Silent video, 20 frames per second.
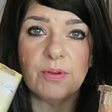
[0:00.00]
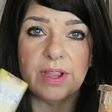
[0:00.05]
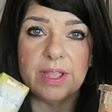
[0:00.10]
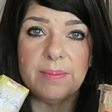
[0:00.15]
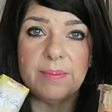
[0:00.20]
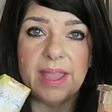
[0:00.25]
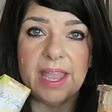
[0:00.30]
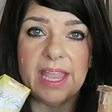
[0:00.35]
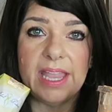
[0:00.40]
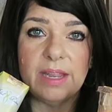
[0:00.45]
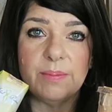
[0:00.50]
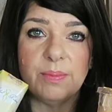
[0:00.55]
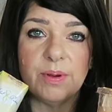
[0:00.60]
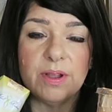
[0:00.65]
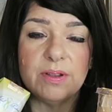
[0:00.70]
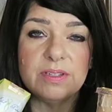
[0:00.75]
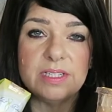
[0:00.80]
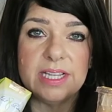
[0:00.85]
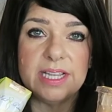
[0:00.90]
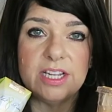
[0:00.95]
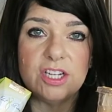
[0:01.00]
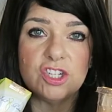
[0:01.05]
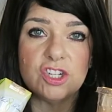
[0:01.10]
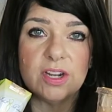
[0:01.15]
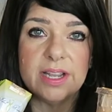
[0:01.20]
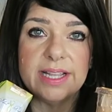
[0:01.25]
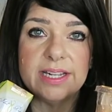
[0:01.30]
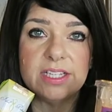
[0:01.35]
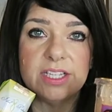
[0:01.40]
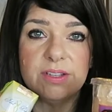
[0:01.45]
pre-made protein
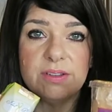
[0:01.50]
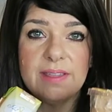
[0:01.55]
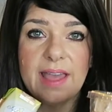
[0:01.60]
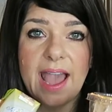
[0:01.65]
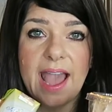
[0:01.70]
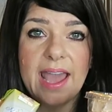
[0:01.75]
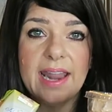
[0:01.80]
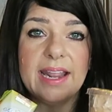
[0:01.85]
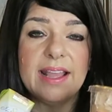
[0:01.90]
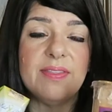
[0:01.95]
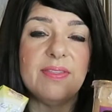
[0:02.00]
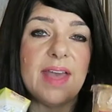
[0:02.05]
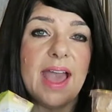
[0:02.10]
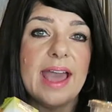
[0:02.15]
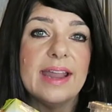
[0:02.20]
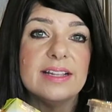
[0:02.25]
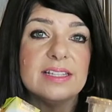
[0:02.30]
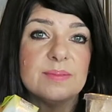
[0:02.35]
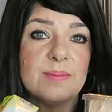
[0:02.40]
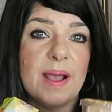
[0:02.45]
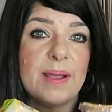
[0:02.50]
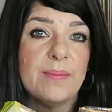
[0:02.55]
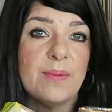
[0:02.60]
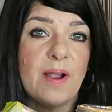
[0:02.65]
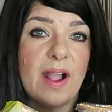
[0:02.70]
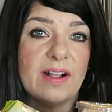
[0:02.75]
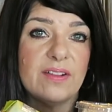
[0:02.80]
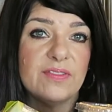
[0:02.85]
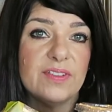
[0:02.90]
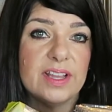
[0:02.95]
drink to that, and that is my
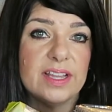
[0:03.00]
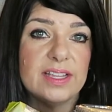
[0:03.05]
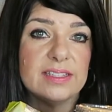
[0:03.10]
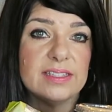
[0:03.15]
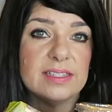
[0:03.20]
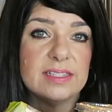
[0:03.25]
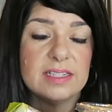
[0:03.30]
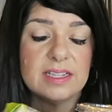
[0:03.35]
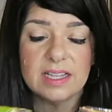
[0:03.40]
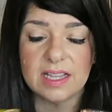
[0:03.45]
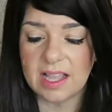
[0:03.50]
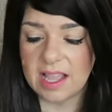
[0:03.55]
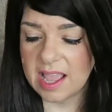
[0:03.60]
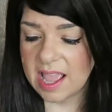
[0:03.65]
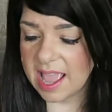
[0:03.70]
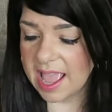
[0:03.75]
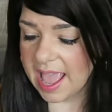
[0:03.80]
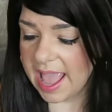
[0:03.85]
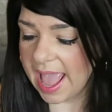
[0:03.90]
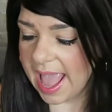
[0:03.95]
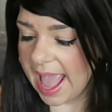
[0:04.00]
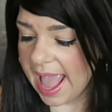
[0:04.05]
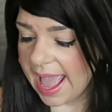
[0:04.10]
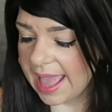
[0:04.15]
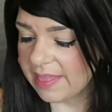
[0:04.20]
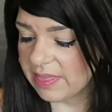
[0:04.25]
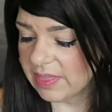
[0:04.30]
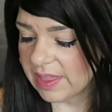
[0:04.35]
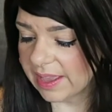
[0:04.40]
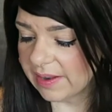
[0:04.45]
breakfast.
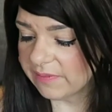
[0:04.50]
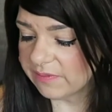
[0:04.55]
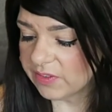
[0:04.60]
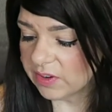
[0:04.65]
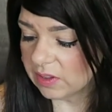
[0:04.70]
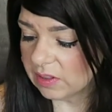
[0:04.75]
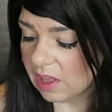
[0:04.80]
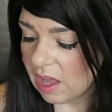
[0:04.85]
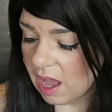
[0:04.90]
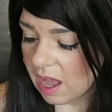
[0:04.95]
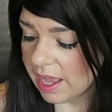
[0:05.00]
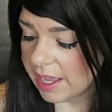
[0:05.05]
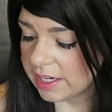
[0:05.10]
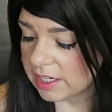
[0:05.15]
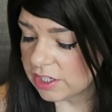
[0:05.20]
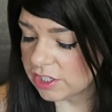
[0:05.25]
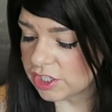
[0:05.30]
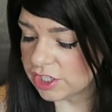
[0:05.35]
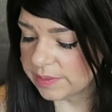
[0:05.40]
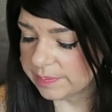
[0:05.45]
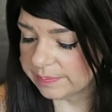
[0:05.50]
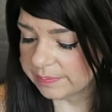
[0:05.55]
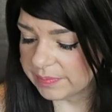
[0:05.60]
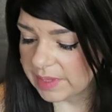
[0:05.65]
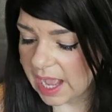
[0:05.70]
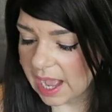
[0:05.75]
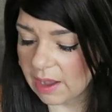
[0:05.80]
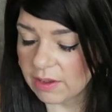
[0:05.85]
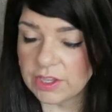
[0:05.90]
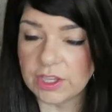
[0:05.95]
And then for lunch,
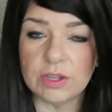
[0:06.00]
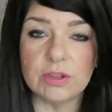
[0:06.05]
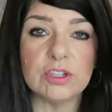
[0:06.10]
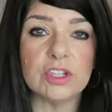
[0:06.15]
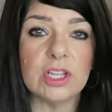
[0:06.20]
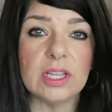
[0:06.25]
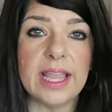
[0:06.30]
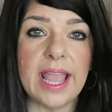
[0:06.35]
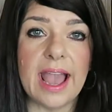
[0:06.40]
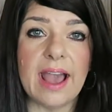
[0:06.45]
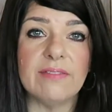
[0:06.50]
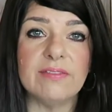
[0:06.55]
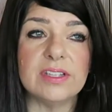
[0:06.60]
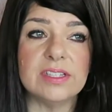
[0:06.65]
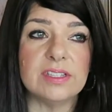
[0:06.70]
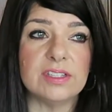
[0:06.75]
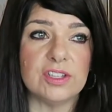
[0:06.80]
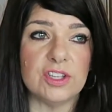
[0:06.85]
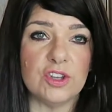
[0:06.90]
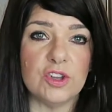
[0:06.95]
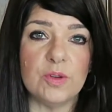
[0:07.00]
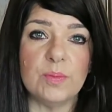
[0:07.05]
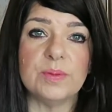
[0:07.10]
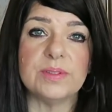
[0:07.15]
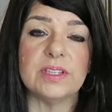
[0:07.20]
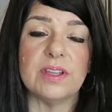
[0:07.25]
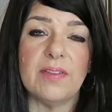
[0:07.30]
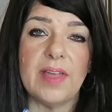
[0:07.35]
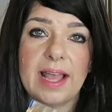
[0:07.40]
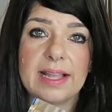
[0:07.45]
I'll usually have a soup,
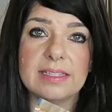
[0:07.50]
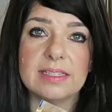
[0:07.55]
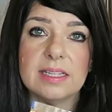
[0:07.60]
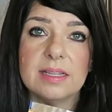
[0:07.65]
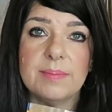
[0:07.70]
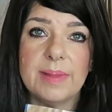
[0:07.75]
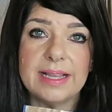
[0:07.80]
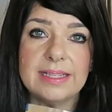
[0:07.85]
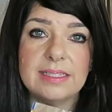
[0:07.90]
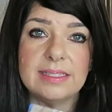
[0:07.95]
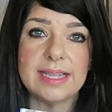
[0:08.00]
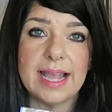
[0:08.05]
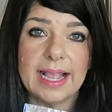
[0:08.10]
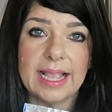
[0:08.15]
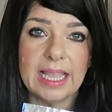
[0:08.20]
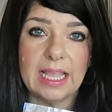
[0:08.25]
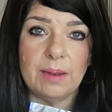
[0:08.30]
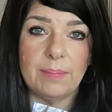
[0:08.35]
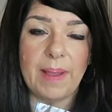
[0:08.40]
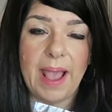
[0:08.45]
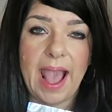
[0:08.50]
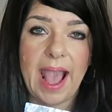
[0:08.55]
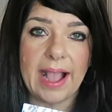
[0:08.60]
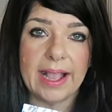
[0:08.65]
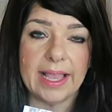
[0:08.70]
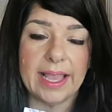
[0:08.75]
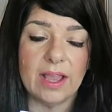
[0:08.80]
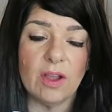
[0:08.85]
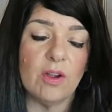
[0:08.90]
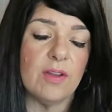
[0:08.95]
so that's my 2nd
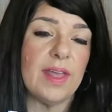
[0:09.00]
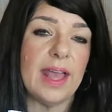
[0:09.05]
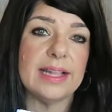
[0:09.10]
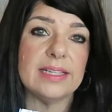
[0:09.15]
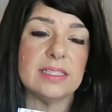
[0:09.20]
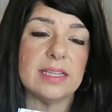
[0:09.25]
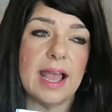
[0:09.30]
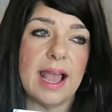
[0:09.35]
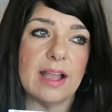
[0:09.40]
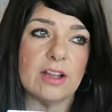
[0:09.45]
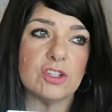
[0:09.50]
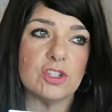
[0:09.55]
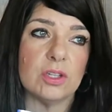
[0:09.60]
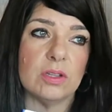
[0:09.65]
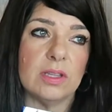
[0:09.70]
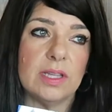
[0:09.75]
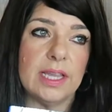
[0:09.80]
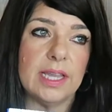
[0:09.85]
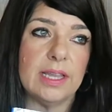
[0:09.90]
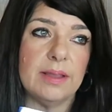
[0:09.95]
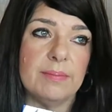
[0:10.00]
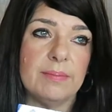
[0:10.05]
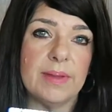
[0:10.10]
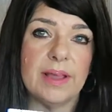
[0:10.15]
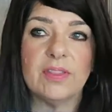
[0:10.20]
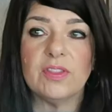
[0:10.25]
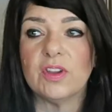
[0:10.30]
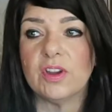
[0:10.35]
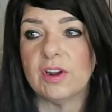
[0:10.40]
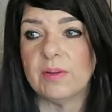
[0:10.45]
packet, or that's actually
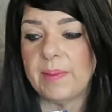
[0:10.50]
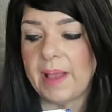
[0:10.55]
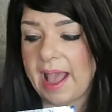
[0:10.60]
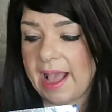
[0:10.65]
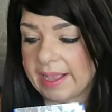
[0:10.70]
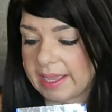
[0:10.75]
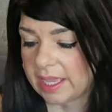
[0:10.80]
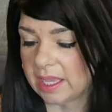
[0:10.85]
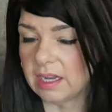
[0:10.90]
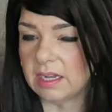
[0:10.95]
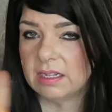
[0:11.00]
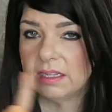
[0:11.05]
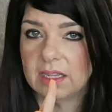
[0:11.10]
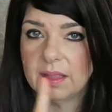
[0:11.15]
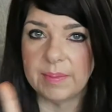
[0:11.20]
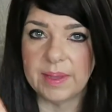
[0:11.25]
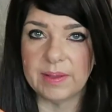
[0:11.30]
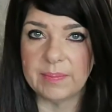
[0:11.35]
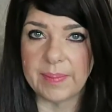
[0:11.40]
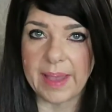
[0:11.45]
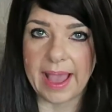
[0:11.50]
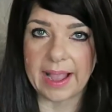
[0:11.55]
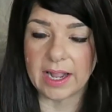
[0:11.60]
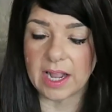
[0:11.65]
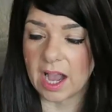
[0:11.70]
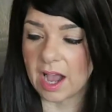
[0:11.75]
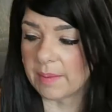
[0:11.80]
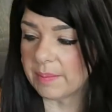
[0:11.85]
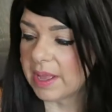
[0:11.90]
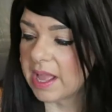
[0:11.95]
my 3rd packet. Let me back
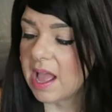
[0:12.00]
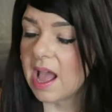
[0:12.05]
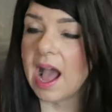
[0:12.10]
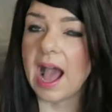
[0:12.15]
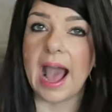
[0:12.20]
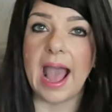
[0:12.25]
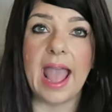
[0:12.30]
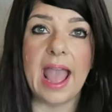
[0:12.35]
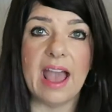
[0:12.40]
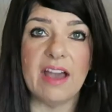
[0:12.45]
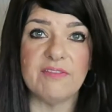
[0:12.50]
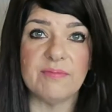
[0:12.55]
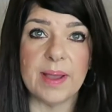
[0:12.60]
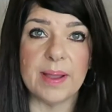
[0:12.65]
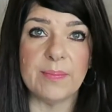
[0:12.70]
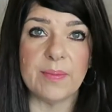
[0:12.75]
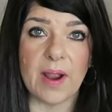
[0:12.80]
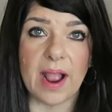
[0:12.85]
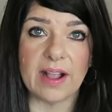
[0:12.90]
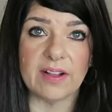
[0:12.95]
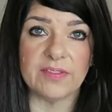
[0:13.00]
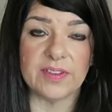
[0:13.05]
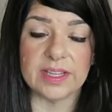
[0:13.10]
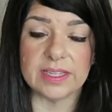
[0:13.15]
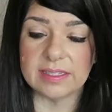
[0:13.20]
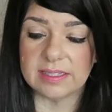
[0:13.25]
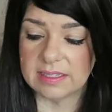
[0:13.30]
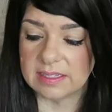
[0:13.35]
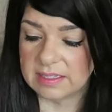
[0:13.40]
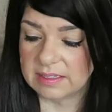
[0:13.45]
up. I have my
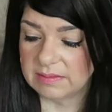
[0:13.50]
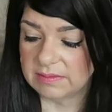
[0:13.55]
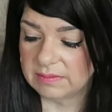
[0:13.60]
breakfast,